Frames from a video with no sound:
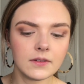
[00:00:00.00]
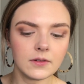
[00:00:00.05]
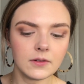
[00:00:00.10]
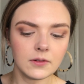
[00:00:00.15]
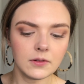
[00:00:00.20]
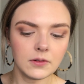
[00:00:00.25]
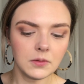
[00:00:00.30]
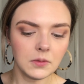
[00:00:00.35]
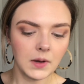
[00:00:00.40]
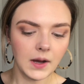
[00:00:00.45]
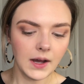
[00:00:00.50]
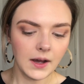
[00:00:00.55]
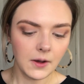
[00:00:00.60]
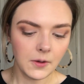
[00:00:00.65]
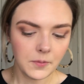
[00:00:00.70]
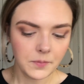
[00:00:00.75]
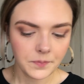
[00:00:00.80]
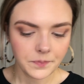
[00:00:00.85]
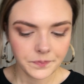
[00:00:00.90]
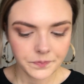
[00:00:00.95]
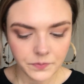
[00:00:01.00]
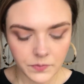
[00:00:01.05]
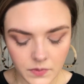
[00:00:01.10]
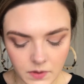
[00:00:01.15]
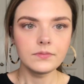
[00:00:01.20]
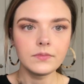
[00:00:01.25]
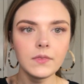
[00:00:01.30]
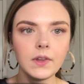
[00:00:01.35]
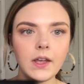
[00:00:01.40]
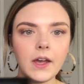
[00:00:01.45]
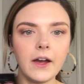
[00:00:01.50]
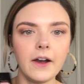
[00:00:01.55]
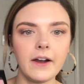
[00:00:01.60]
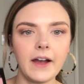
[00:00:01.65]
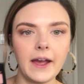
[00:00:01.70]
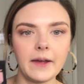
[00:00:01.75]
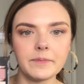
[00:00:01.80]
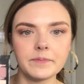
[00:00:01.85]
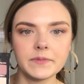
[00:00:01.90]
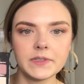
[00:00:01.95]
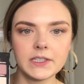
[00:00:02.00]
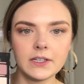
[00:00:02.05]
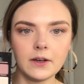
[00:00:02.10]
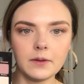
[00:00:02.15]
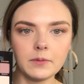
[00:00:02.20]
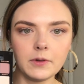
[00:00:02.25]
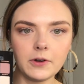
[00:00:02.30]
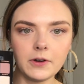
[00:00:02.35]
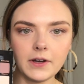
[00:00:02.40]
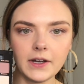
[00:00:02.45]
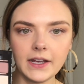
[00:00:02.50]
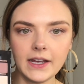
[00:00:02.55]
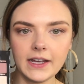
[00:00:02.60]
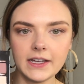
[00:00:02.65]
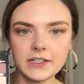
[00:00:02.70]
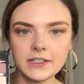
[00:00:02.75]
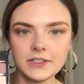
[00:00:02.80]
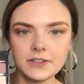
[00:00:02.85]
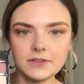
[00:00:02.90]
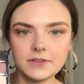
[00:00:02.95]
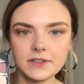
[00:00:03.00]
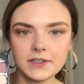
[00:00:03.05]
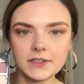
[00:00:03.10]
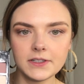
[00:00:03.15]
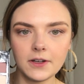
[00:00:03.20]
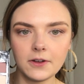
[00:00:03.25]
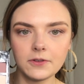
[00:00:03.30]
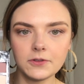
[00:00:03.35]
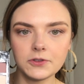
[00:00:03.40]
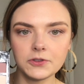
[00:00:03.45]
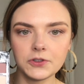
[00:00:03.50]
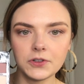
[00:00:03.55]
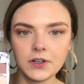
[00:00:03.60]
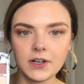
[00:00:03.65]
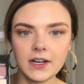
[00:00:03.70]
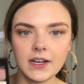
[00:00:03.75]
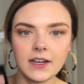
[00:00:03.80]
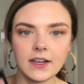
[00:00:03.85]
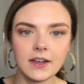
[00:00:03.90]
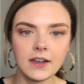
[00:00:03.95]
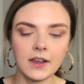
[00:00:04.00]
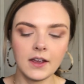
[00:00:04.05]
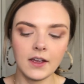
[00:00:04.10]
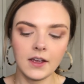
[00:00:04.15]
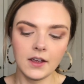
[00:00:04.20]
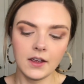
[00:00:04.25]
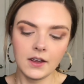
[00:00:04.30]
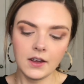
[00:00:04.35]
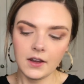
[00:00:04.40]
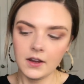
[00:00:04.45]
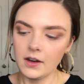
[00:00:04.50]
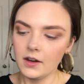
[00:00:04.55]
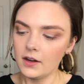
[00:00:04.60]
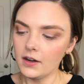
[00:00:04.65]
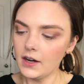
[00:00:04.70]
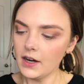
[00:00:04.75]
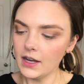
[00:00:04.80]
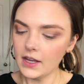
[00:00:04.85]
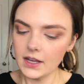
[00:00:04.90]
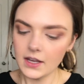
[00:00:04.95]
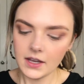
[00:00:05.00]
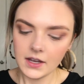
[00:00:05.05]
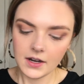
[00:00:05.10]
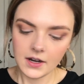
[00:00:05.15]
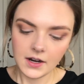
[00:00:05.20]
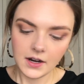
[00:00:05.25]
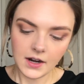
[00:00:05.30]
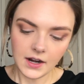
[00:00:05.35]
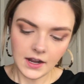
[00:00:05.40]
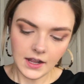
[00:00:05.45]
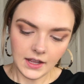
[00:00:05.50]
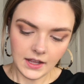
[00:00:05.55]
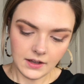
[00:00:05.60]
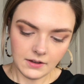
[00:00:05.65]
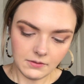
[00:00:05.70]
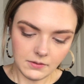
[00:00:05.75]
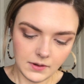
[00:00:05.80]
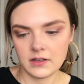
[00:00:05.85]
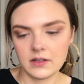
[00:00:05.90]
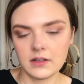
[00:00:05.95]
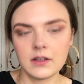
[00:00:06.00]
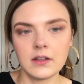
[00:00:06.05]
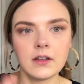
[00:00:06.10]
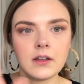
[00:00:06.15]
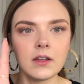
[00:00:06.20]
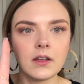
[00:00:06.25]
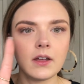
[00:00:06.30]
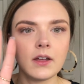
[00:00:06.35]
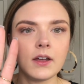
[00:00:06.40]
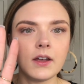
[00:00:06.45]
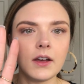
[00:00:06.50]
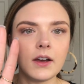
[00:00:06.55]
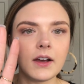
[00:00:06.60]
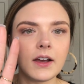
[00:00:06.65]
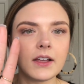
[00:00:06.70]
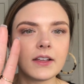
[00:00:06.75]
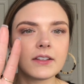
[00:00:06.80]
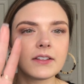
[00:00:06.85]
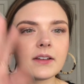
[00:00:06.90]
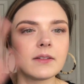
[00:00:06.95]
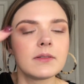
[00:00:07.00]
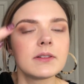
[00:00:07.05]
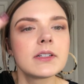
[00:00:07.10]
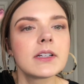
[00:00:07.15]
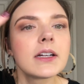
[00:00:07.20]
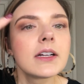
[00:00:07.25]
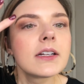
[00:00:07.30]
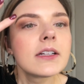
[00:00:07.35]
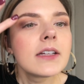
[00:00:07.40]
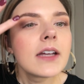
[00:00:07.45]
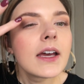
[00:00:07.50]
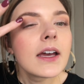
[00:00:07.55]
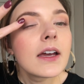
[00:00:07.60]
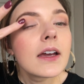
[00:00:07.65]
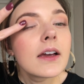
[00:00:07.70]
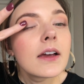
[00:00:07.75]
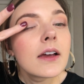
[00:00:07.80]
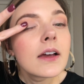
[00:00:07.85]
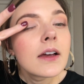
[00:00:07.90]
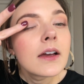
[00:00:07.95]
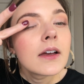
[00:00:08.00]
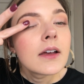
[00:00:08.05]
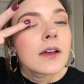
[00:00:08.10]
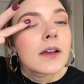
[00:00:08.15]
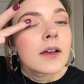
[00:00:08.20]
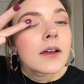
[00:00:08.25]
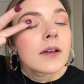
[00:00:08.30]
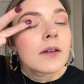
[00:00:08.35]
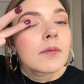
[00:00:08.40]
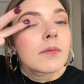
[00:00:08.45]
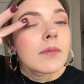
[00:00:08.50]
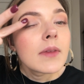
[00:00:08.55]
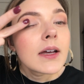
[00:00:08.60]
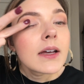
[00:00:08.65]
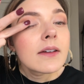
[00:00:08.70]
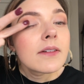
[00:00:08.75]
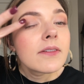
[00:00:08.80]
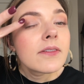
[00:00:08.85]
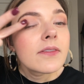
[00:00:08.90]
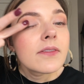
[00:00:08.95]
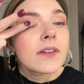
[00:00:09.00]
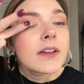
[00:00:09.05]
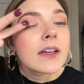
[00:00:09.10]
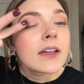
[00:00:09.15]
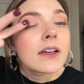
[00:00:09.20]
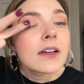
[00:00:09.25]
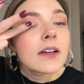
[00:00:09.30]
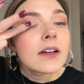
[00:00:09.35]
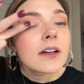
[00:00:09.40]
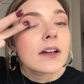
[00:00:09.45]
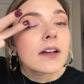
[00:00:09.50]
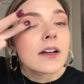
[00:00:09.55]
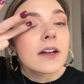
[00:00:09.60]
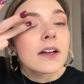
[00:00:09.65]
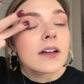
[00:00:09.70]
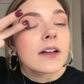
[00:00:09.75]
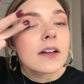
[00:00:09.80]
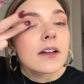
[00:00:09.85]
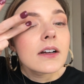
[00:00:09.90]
Oh, wow. Okay, so I'm going into Sultry right here. Okay, so I'm just going to take my finger